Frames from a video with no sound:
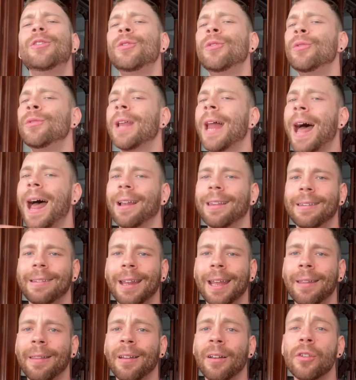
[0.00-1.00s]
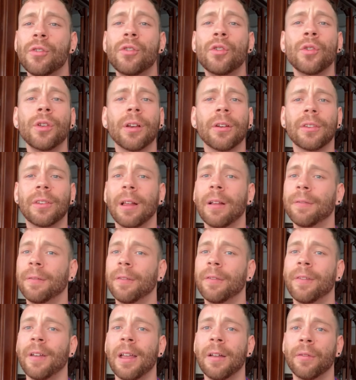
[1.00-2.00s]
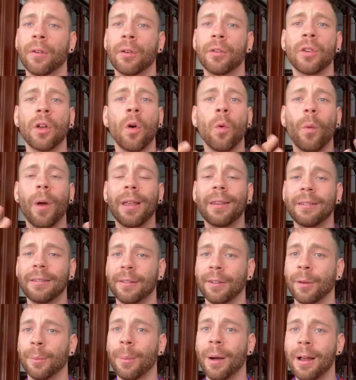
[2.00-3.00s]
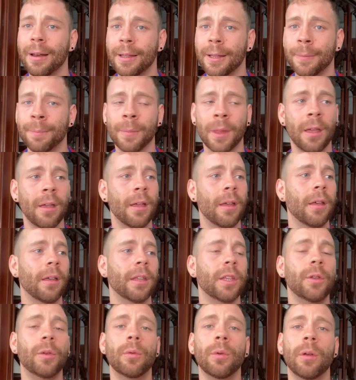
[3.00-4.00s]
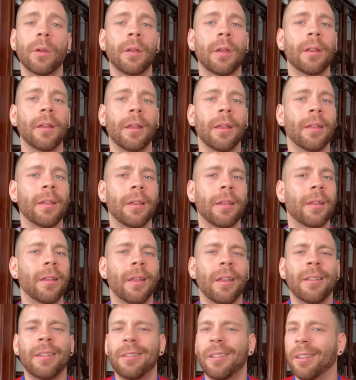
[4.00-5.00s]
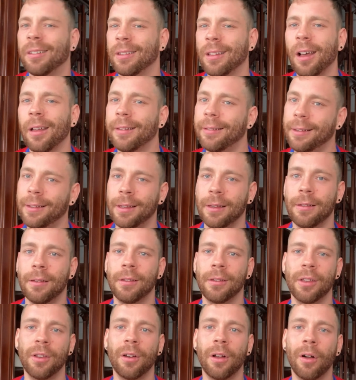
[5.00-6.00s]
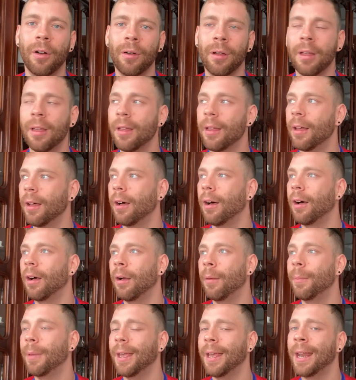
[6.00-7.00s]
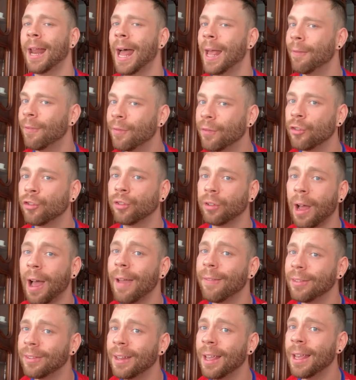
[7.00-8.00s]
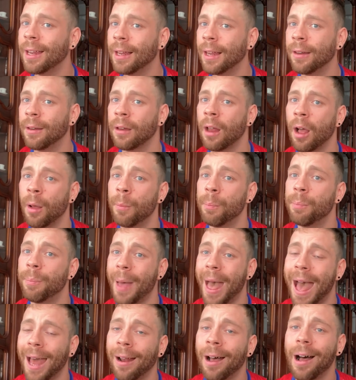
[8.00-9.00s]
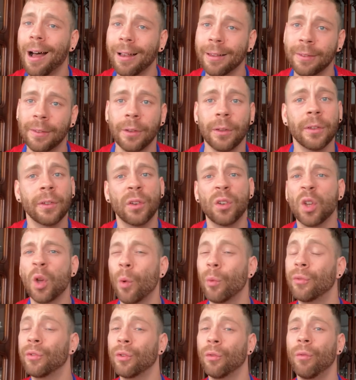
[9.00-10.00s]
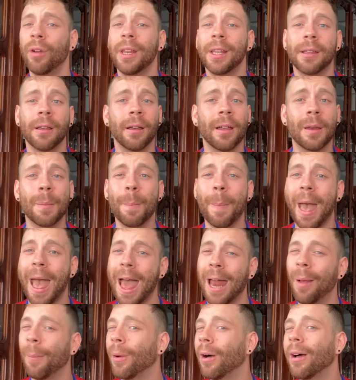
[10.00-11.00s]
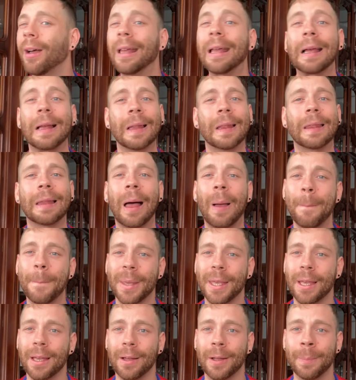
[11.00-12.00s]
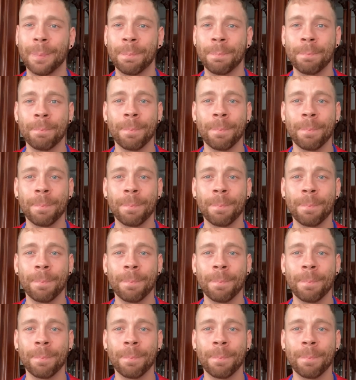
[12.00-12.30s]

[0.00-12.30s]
do not stay there. Do yourself a favor. Don't waste your money. You, it, it, it's disgusting, you know? Um, and I've, I've stayed in bad hostels in Costa Rica and Panama and Colombia